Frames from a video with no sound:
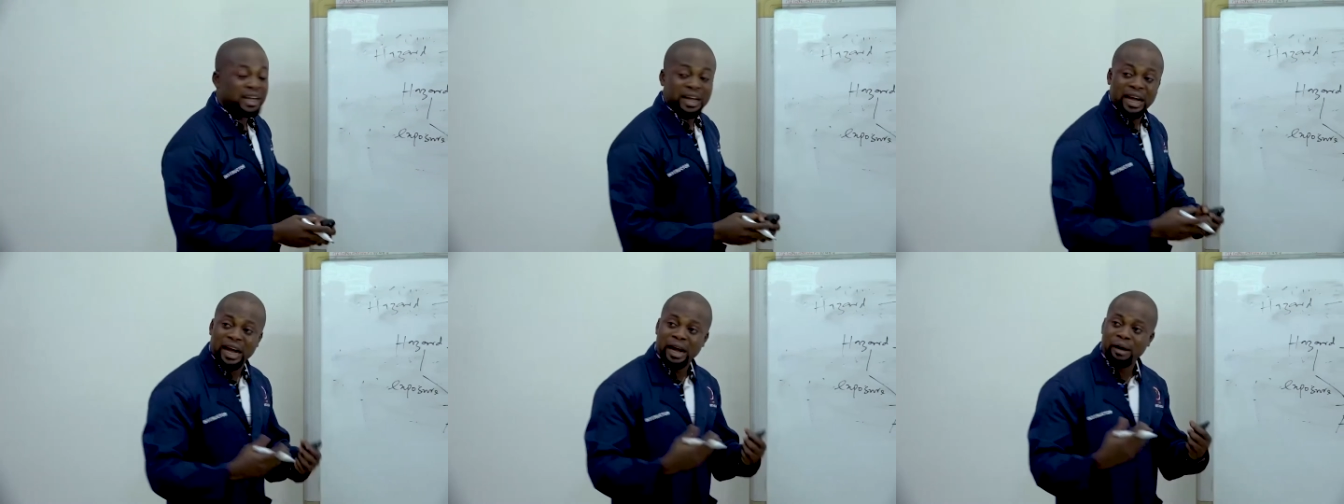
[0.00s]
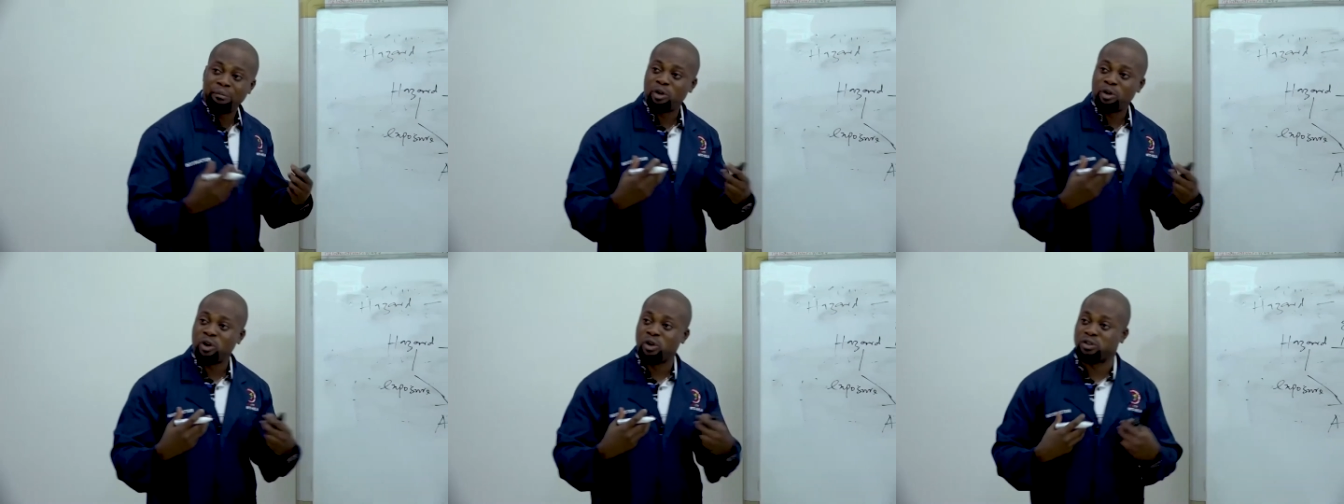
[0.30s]
Harm
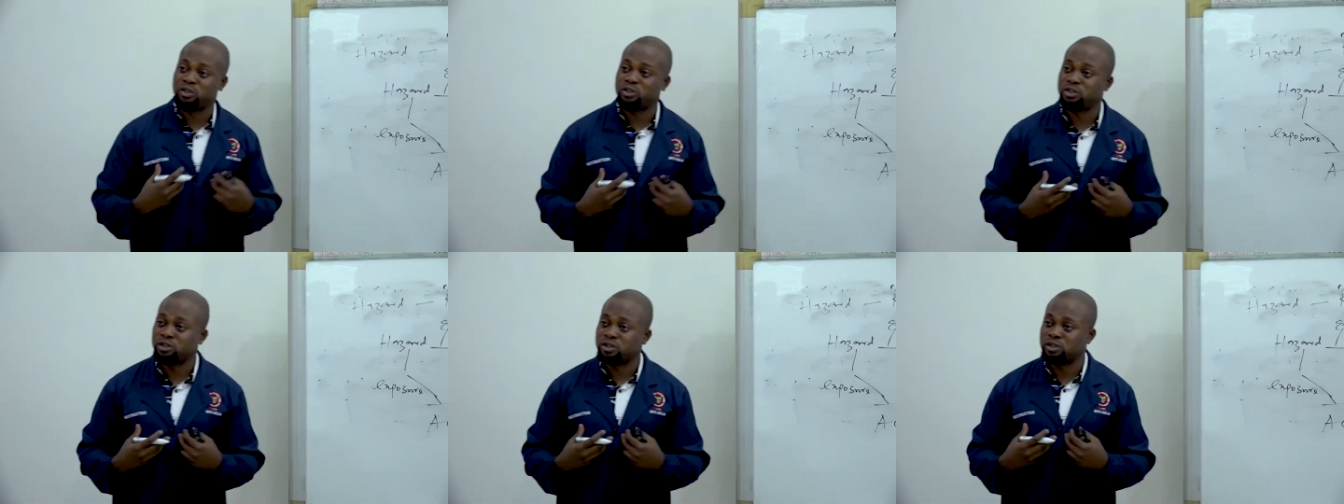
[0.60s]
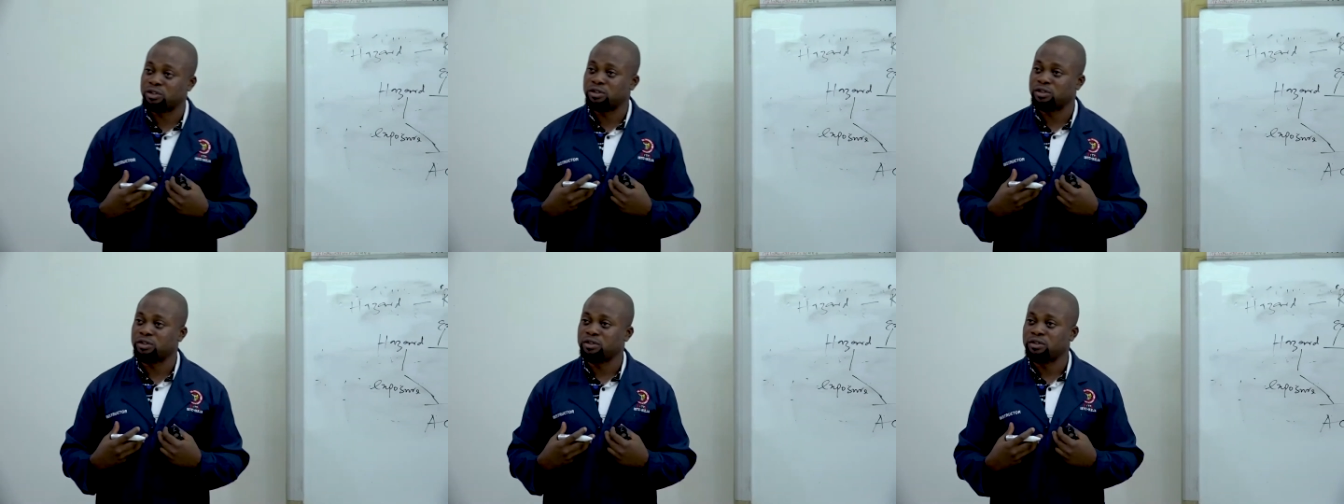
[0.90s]
us
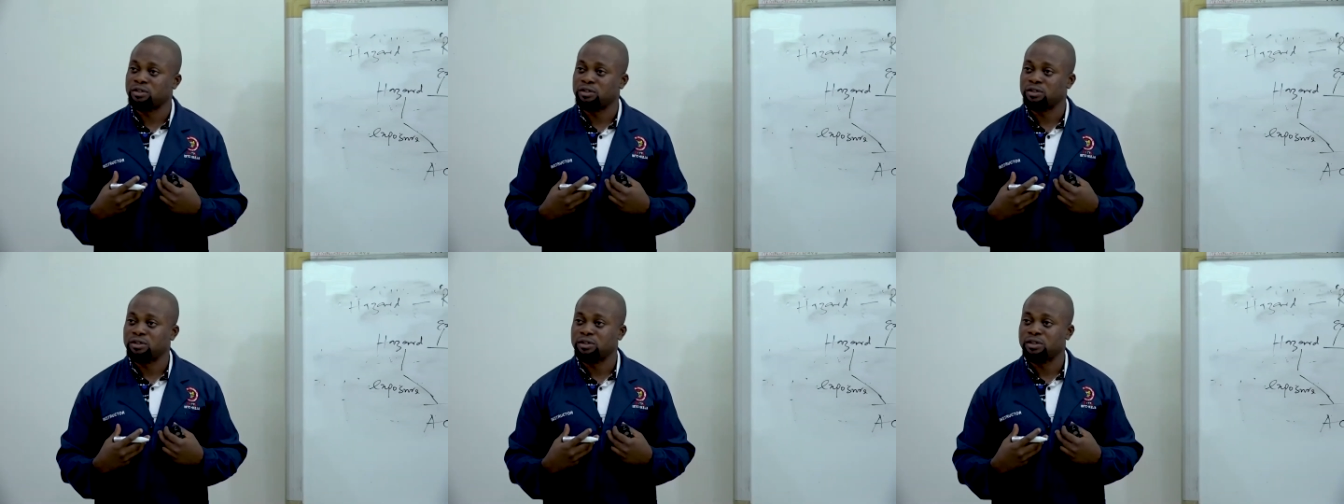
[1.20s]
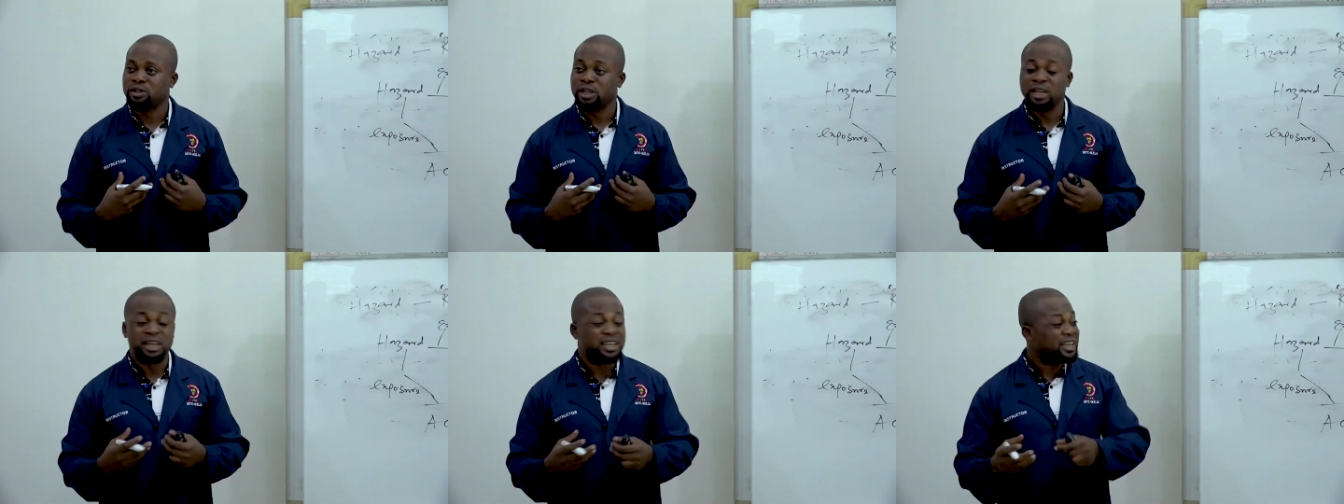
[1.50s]

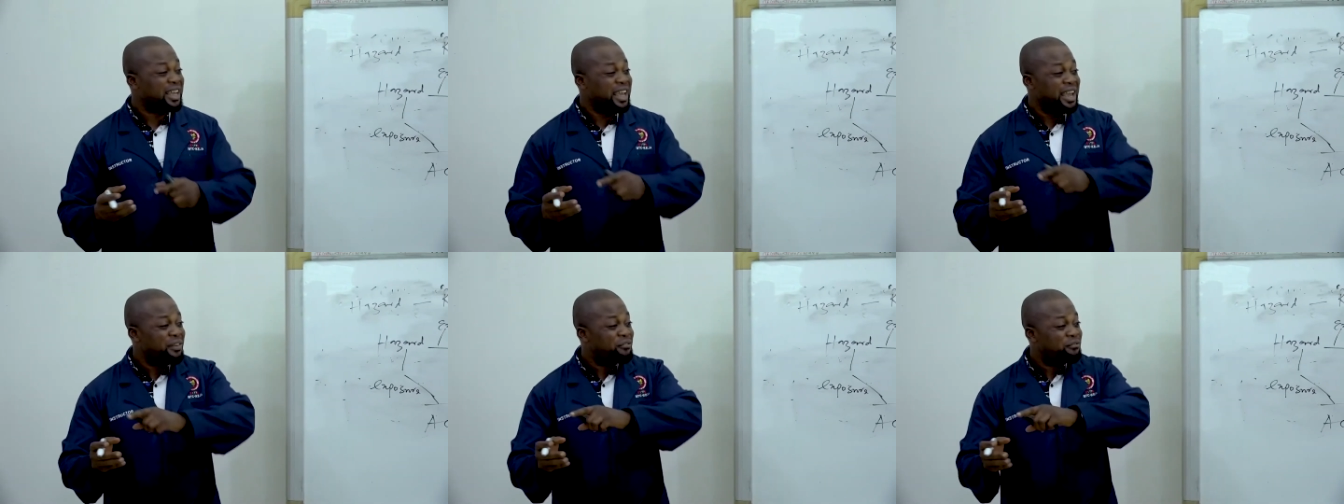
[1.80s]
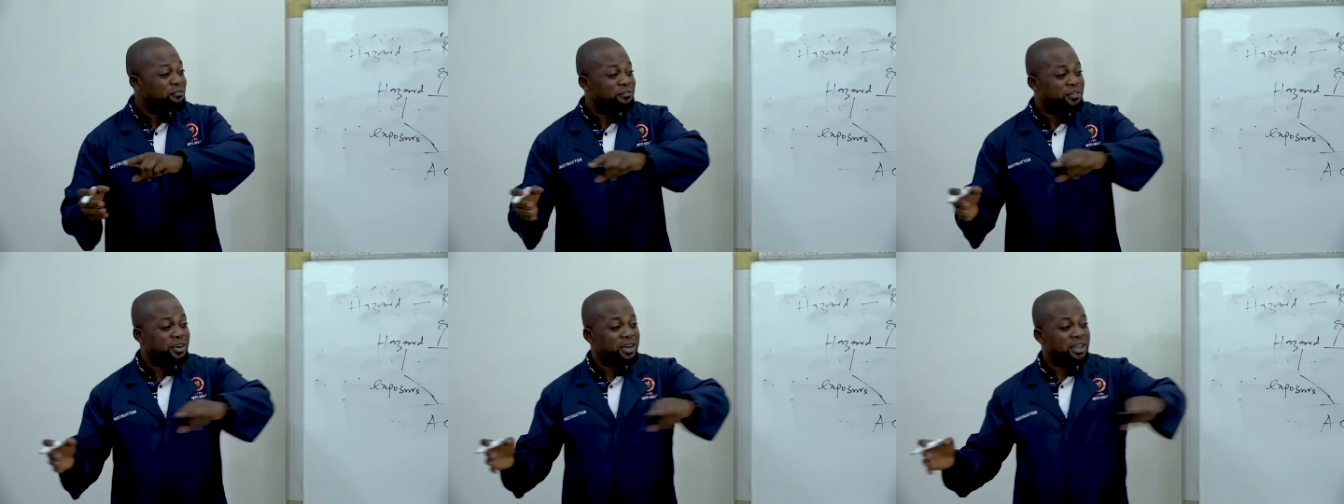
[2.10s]
in
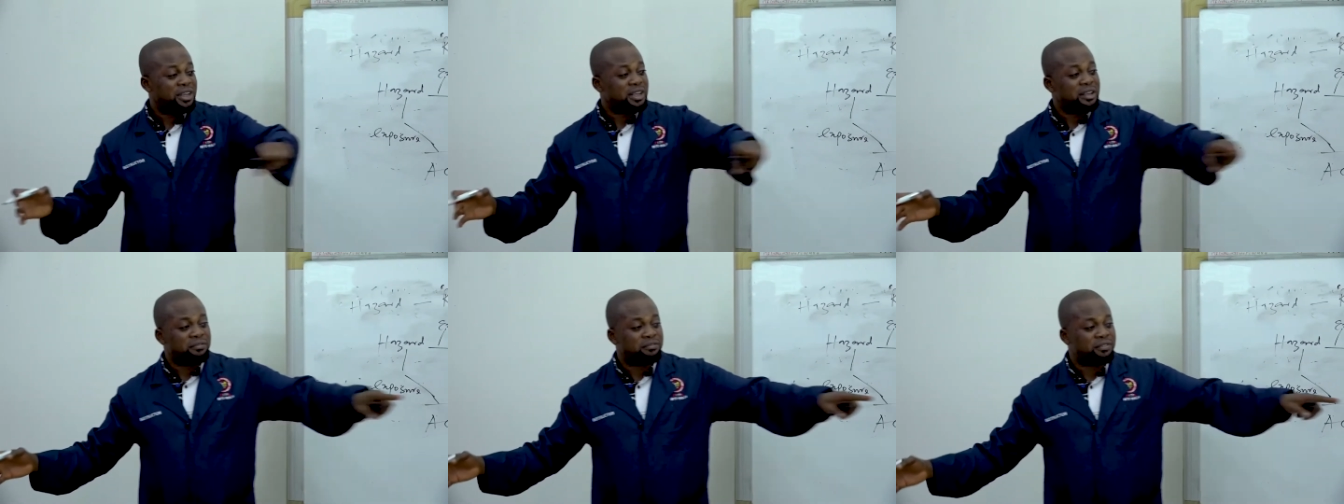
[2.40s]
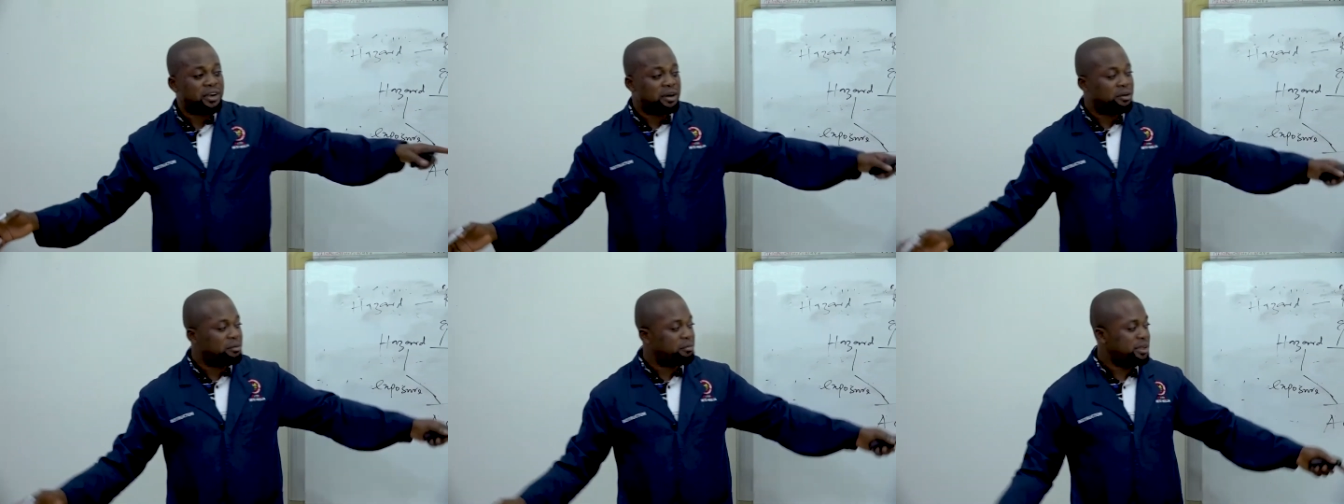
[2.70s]
every
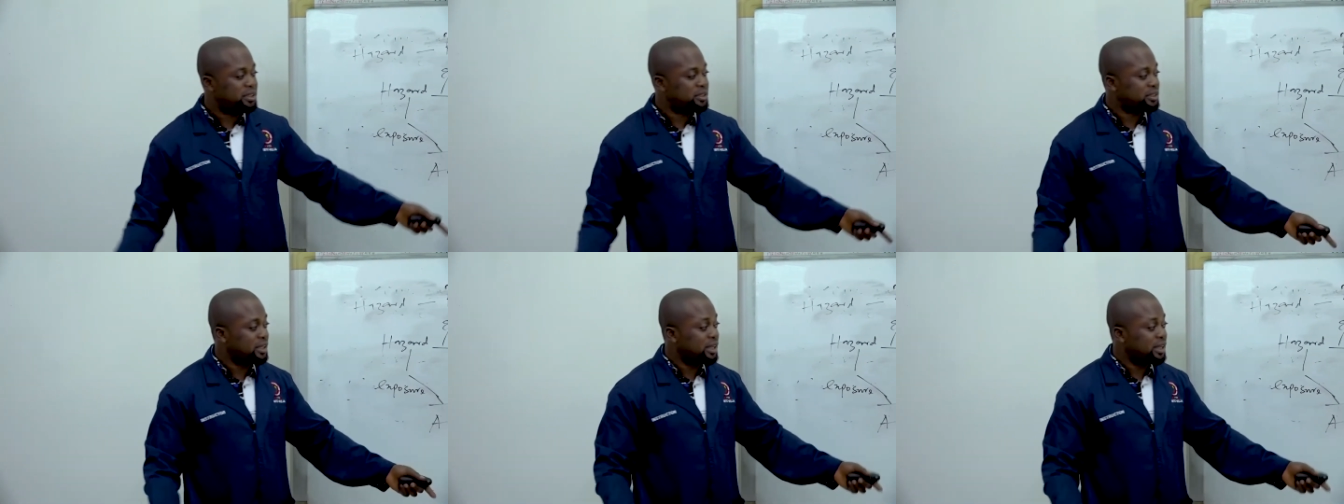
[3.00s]
environment.